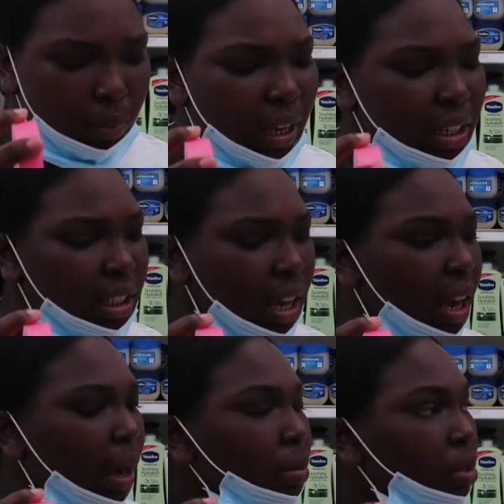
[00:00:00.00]
Somebody
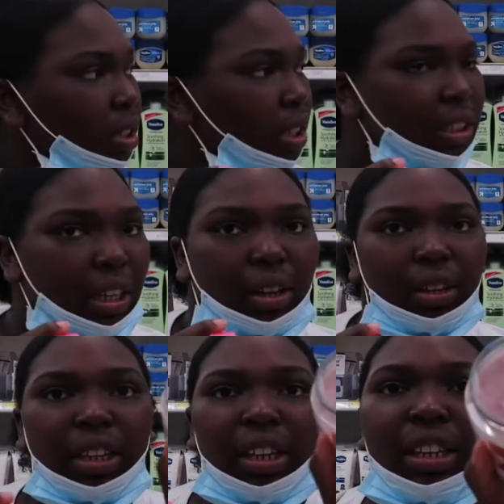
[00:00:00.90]
said, I'm using this
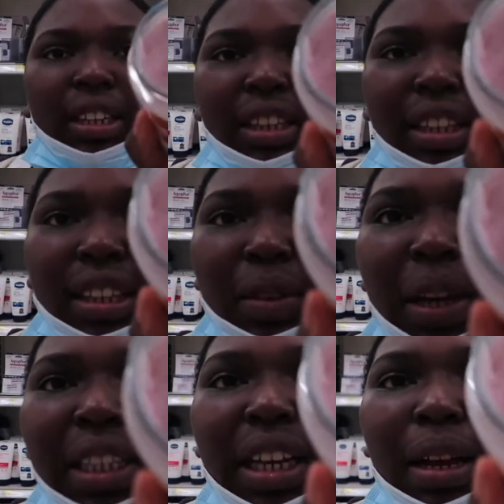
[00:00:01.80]
out. Look at this.
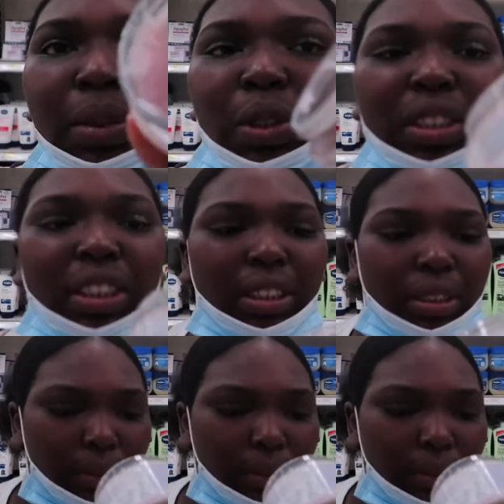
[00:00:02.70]
Somebody said, I'm using this.